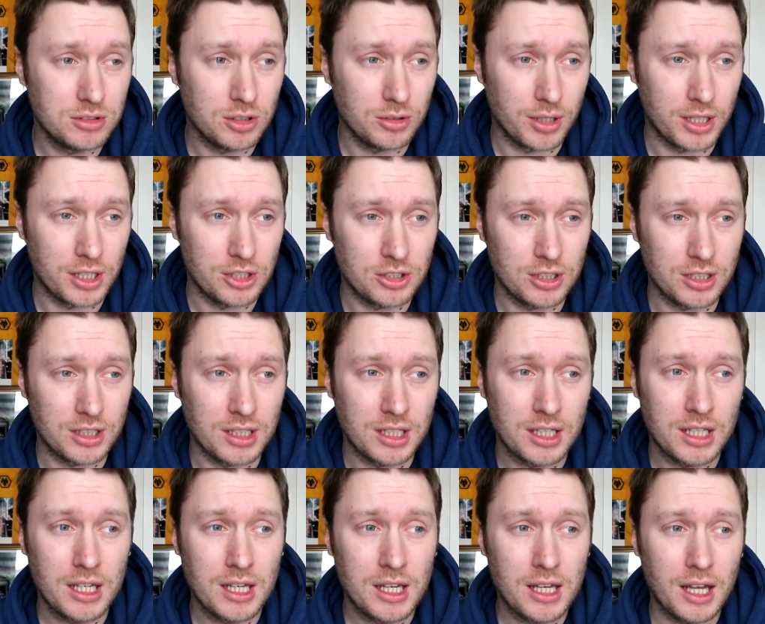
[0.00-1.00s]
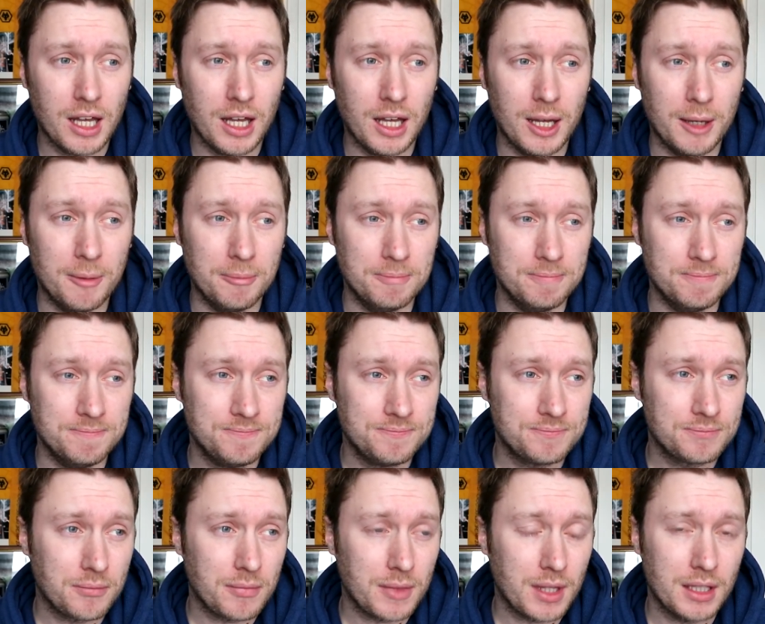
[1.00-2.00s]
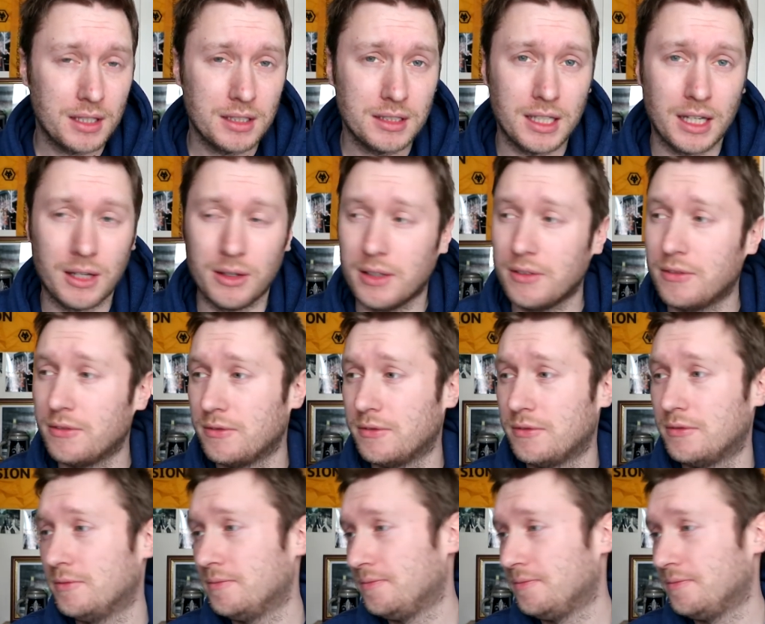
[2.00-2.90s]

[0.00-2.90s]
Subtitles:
donation. Now, if